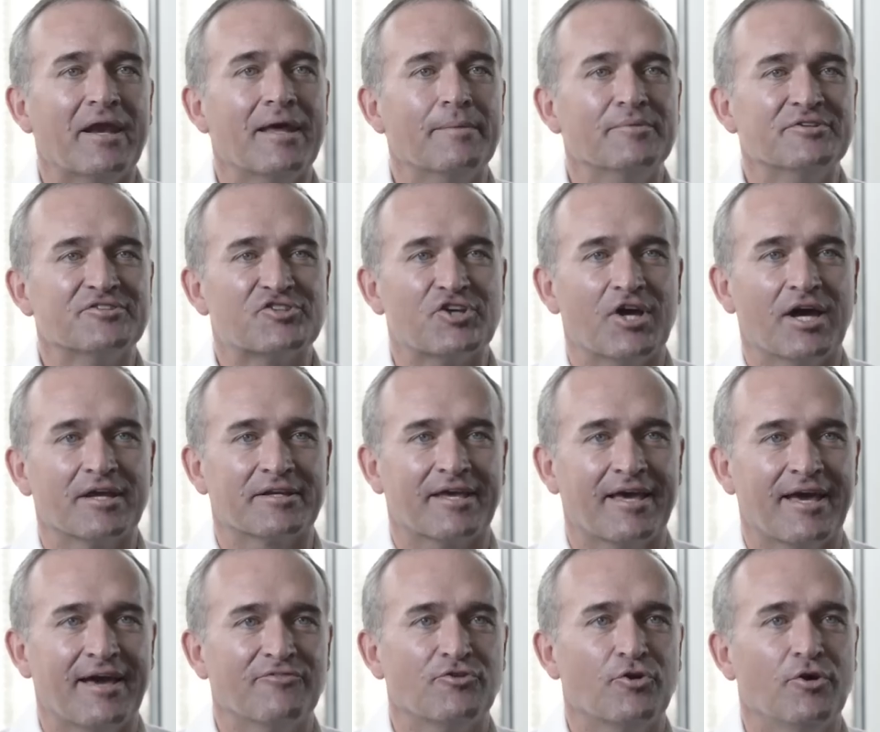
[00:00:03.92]
name is John
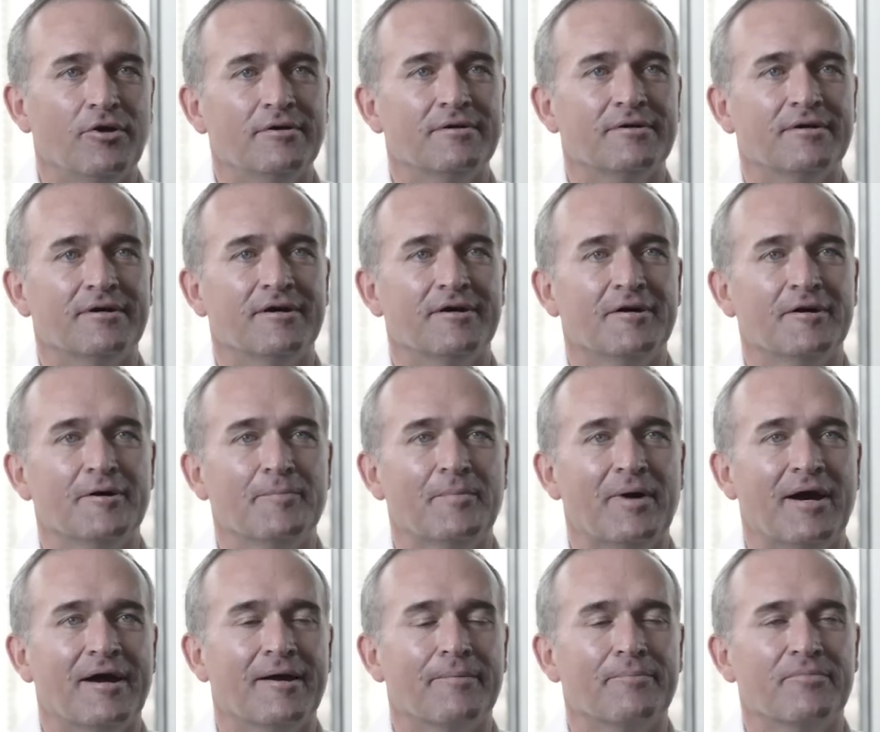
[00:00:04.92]
Kavanaugh. Um,
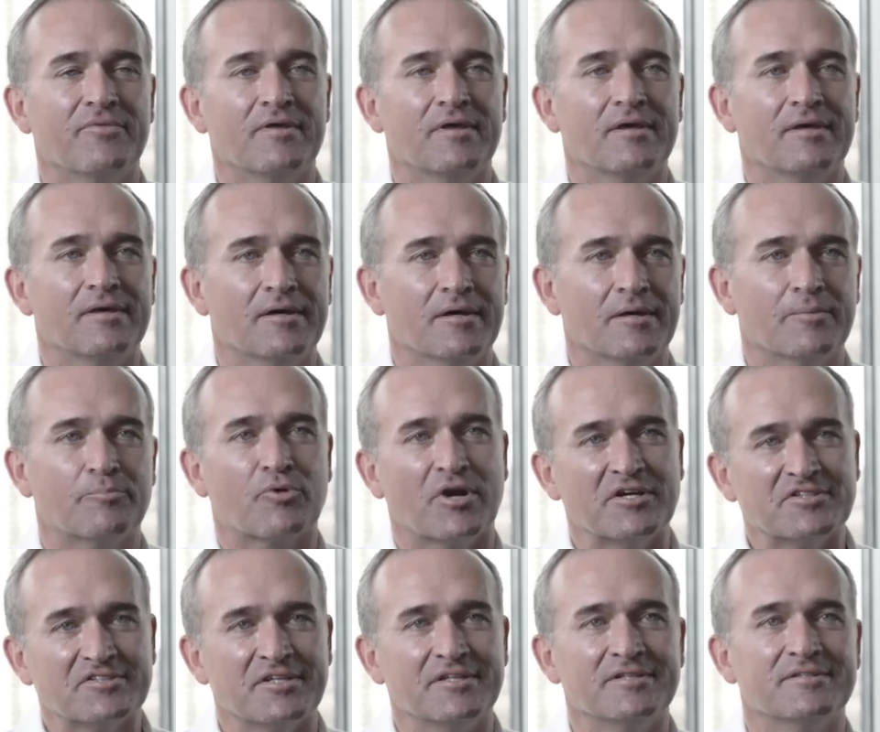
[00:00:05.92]
I'm the uh,
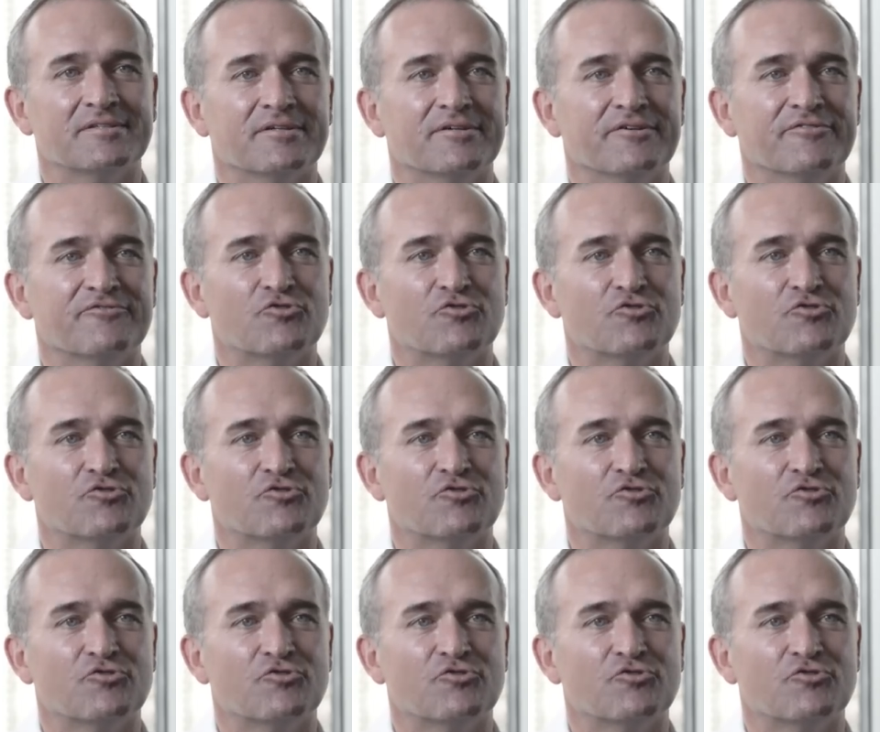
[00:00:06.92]
president of